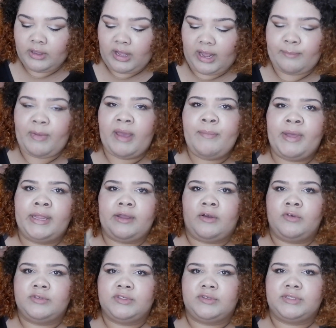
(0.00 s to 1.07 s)
I might buy the
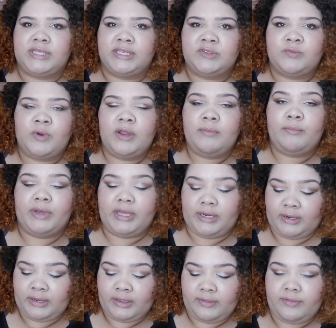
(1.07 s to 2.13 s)
Coastal Scents one, but